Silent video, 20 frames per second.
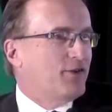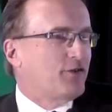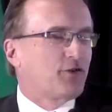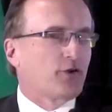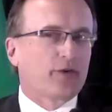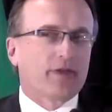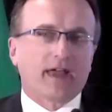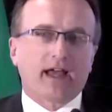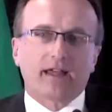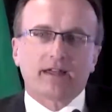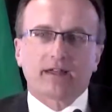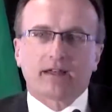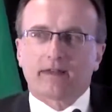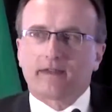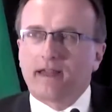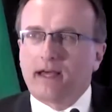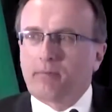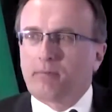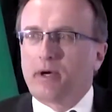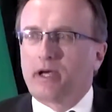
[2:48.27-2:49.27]
So
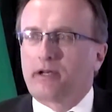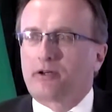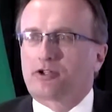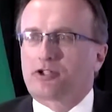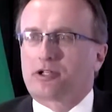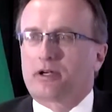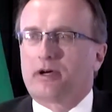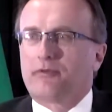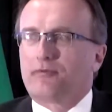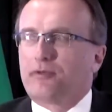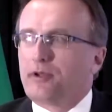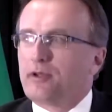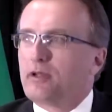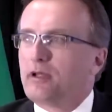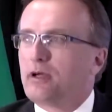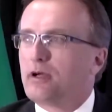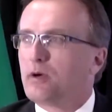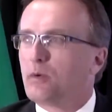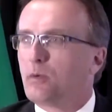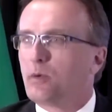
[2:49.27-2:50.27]
that minor shuffle
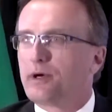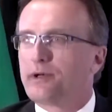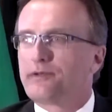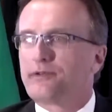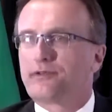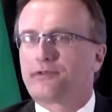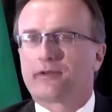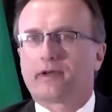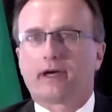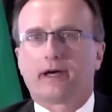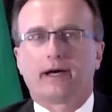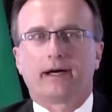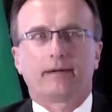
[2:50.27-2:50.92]
was